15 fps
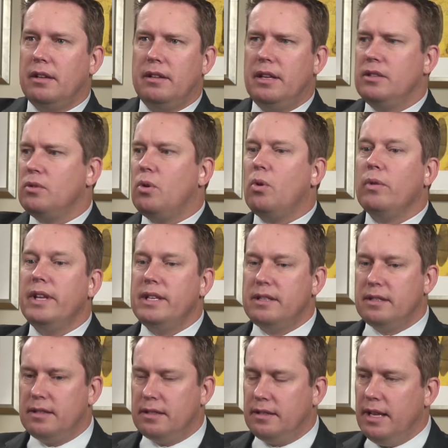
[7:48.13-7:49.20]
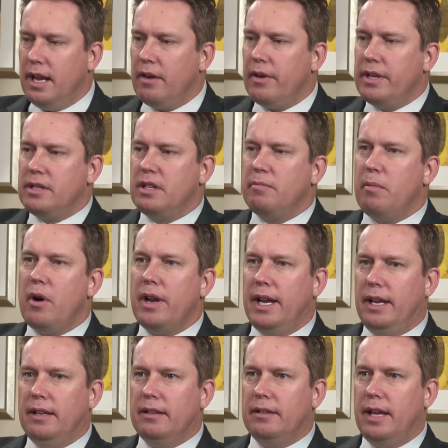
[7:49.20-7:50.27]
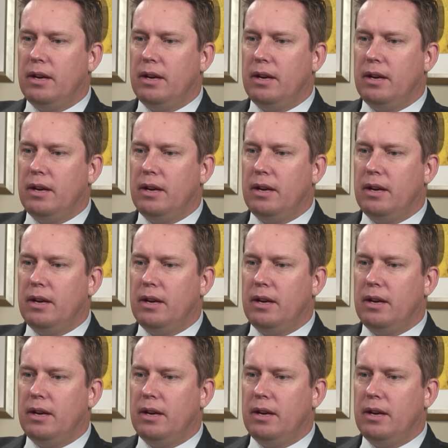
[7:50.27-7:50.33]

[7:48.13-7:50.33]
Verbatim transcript: There's all these areas of the body